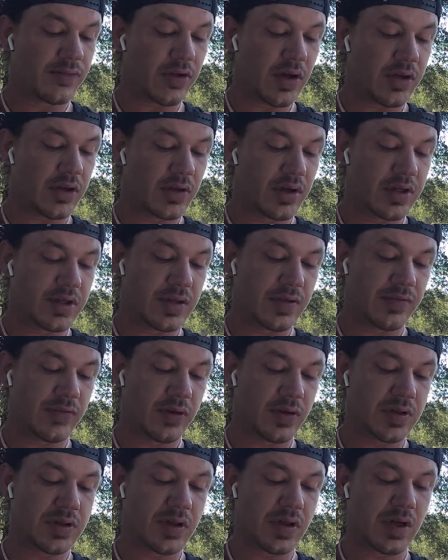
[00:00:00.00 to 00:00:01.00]
The Father is
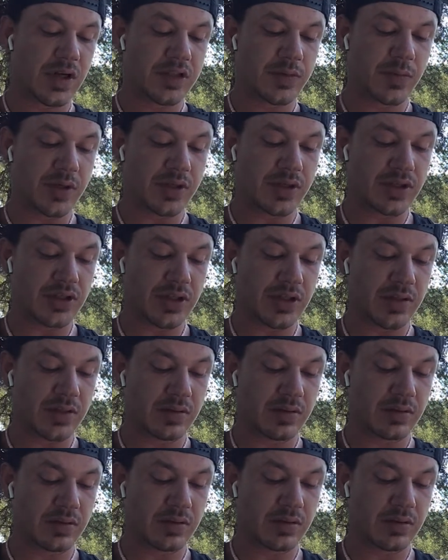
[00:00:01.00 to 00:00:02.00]
the first cosmic
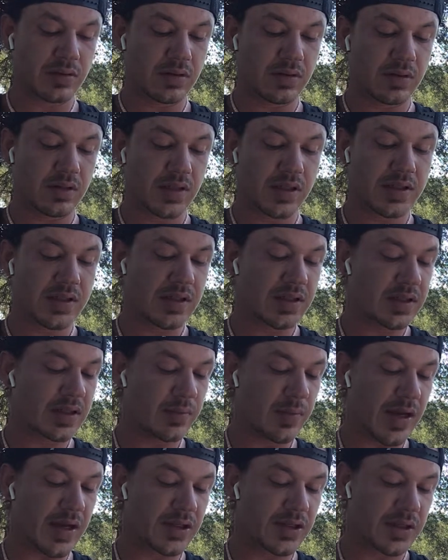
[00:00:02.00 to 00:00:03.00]
gene. This
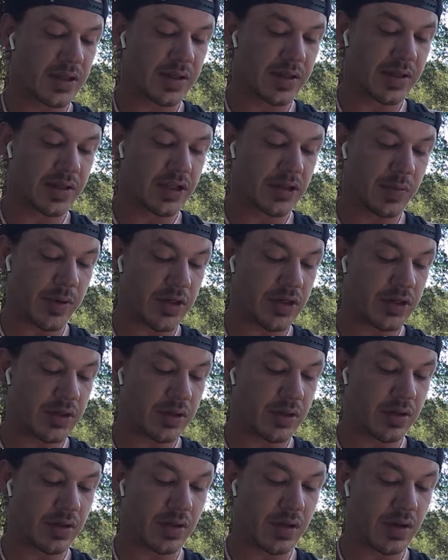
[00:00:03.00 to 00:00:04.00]
is the masculine
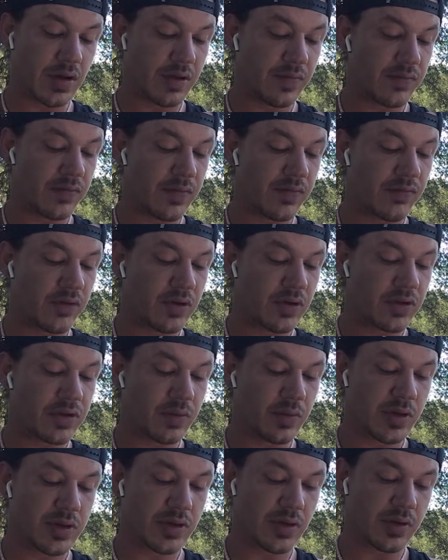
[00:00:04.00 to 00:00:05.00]
expression of the
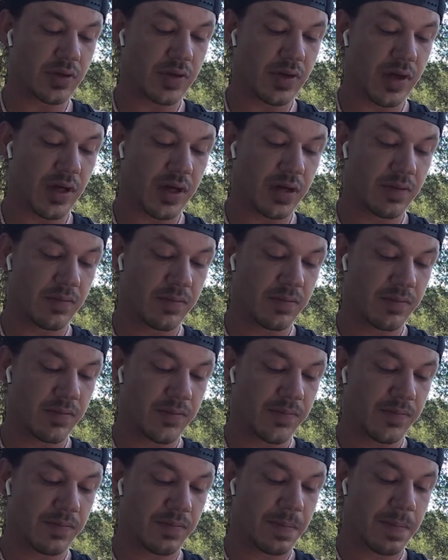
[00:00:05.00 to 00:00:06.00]
first original thought.
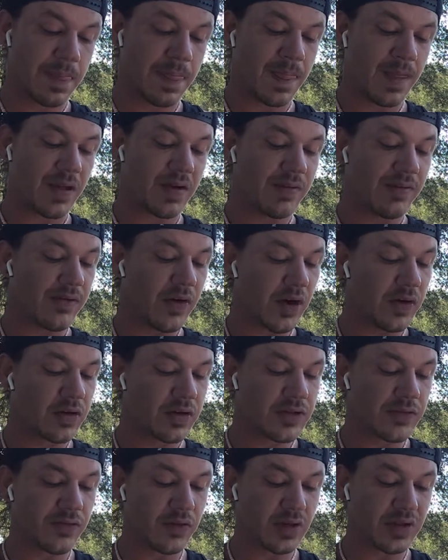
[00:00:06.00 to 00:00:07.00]

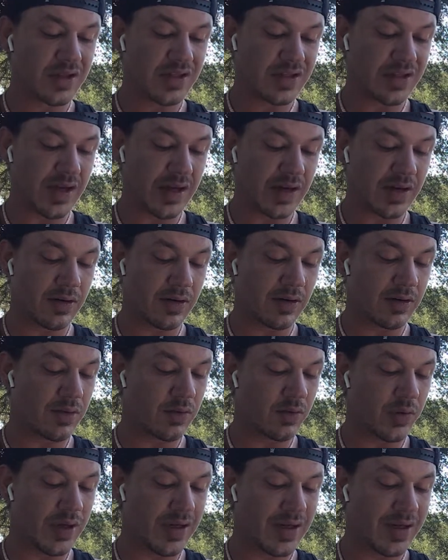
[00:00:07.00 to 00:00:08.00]
Father's first
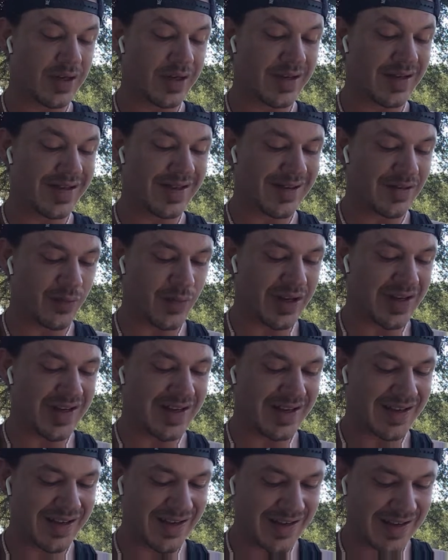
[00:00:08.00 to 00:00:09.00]
desire,
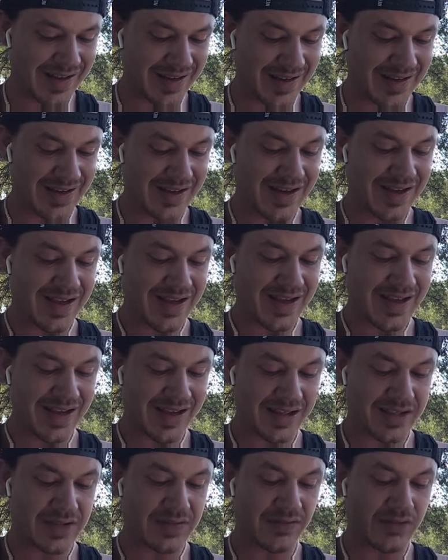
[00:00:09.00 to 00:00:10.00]
when in
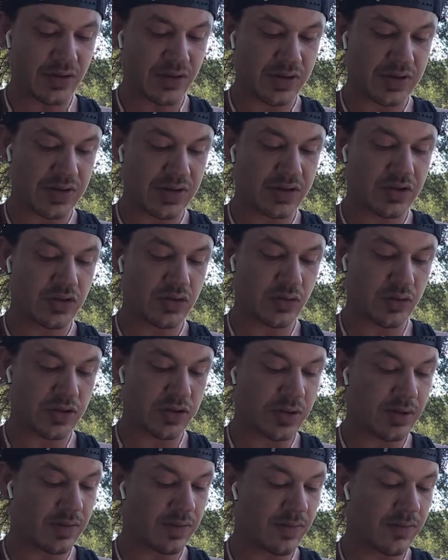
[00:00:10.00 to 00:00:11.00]
its first
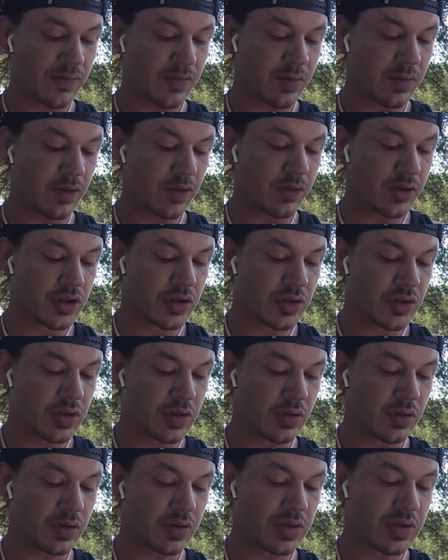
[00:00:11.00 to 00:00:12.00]
distortion from
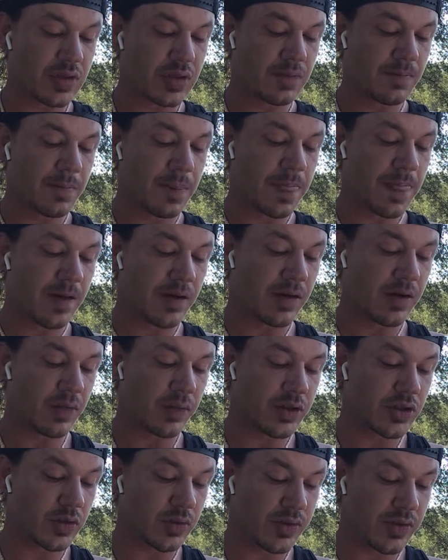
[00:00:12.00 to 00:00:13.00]
original source,
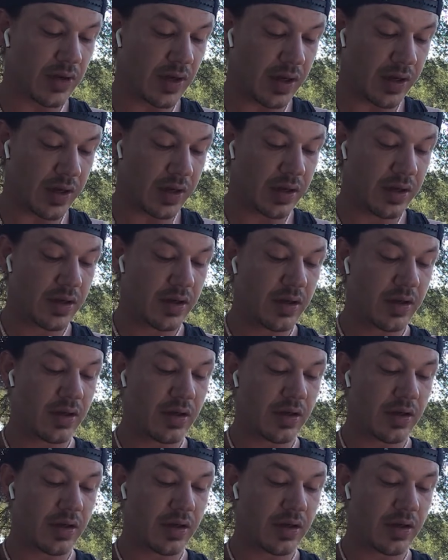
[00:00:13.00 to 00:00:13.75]
original thought,